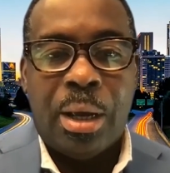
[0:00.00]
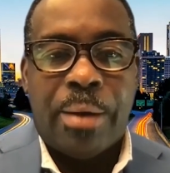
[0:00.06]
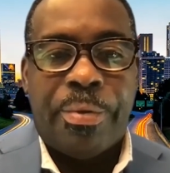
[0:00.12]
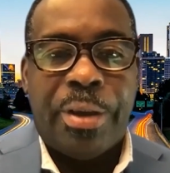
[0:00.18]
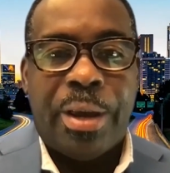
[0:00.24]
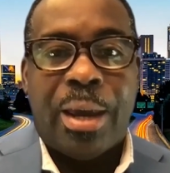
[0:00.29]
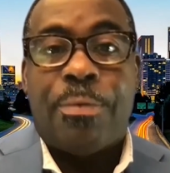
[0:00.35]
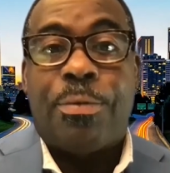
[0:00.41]

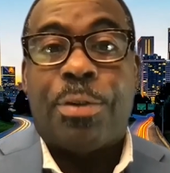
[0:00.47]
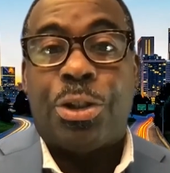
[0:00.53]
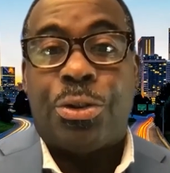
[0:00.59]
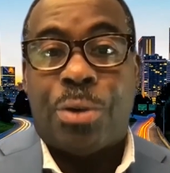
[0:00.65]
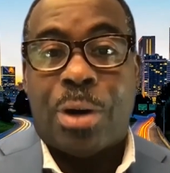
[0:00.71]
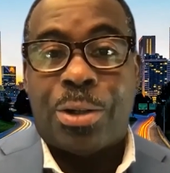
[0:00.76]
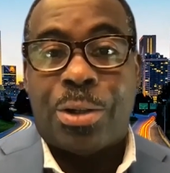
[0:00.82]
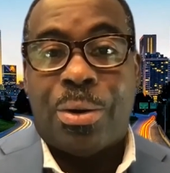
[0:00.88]
the
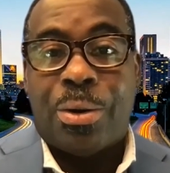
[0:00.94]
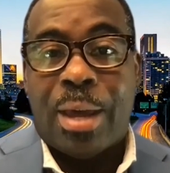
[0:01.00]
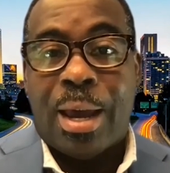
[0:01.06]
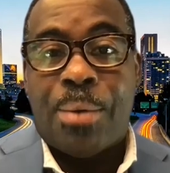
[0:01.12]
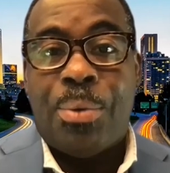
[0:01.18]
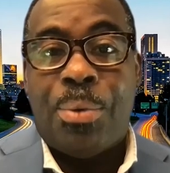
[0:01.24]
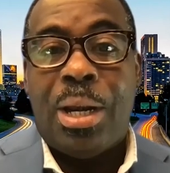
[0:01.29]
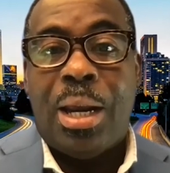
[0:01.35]
infrastructure that
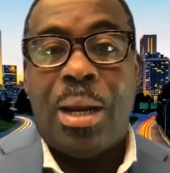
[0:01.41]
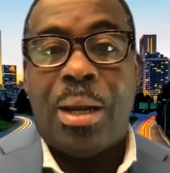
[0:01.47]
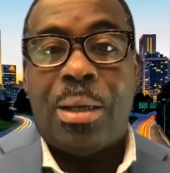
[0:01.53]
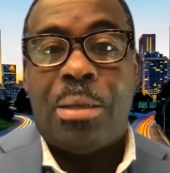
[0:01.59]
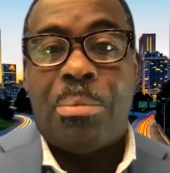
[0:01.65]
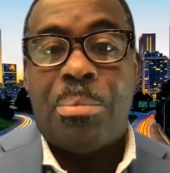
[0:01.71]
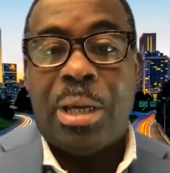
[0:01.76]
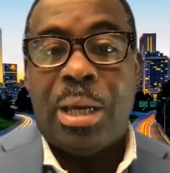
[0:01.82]
we needed
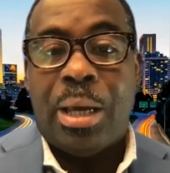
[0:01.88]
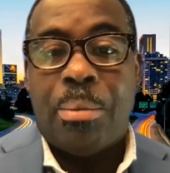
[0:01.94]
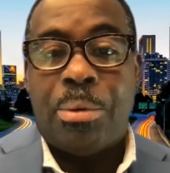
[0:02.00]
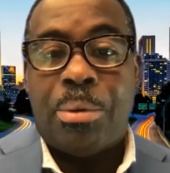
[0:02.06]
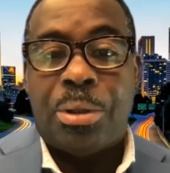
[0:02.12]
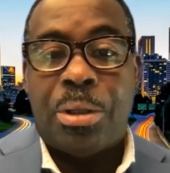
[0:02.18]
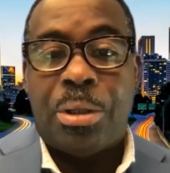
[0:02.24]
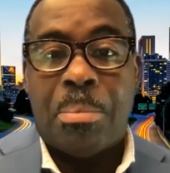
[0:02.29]
to be
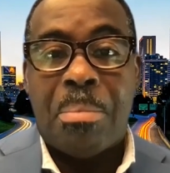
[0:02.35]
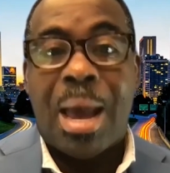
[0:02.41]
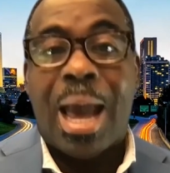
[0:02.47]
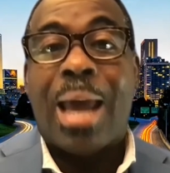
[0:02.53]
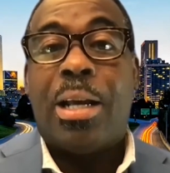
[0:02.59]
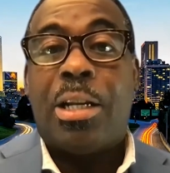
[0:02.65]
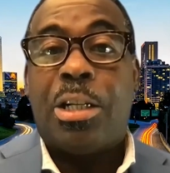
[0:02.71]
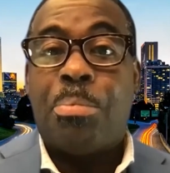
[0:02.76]
able to
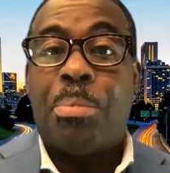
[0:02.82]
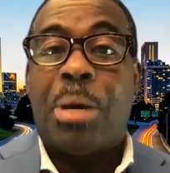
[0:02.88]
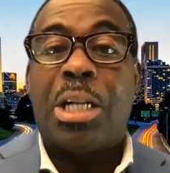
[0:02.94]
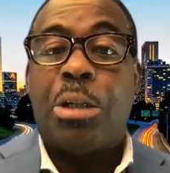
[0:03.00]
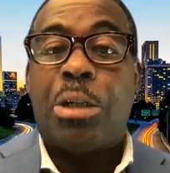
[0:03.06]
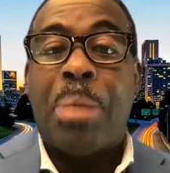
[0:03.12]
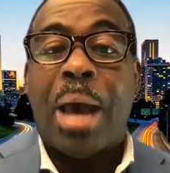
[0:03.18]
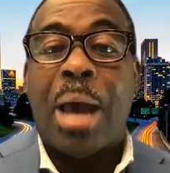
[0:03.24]
manage
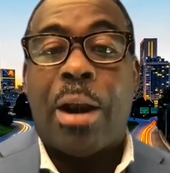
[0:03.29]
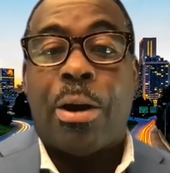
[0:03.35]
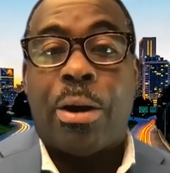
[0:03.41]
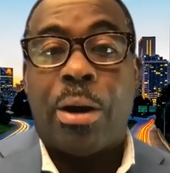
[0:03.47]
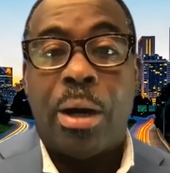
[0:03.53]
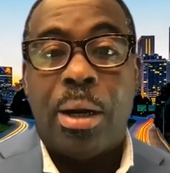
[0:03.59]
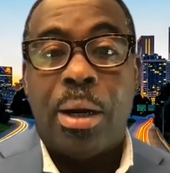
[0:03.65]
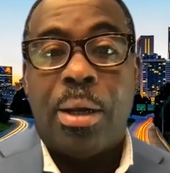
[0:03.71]
much better
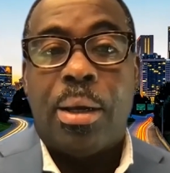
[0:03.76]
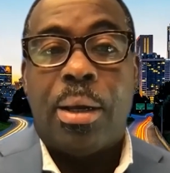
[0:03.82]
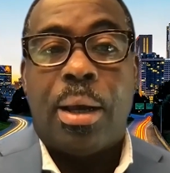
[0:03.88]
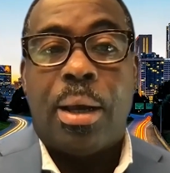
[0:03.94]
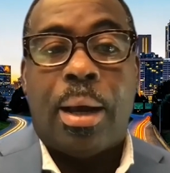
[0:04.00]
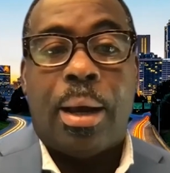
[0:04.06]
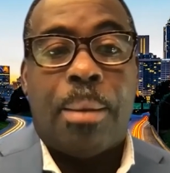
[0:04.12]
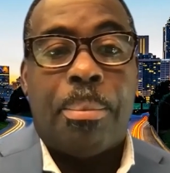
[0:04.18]

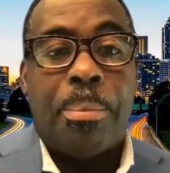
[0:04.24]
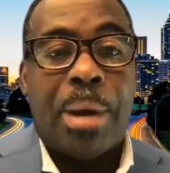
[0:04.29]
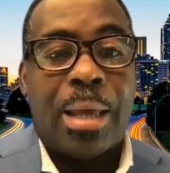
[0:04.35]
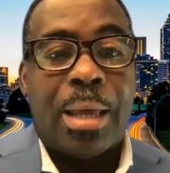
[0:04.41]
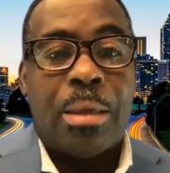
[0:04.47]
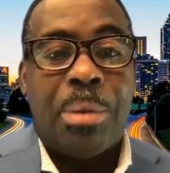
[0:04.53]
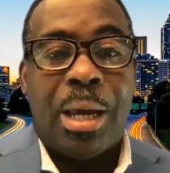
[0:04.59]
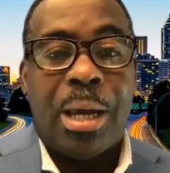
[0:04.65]
at
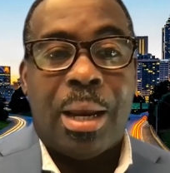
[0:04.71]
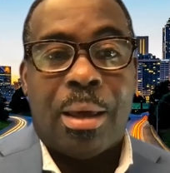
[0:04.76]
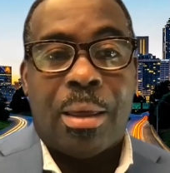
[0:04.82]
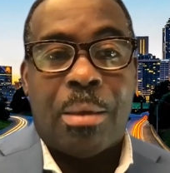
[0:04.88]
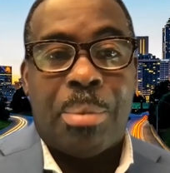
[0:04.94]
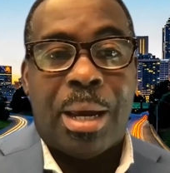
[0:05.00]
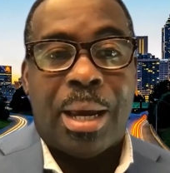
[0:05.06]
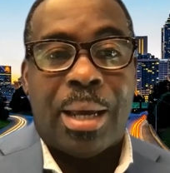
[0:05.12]
the beginning of
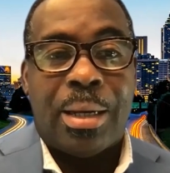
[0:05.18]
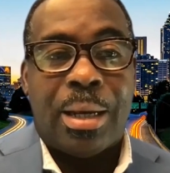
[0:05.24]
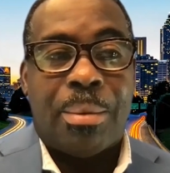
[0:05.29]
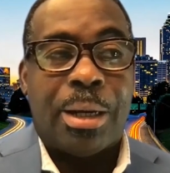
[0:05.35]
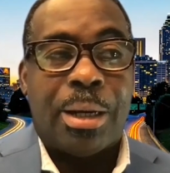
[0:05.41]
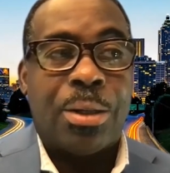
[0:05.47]
the pandemic.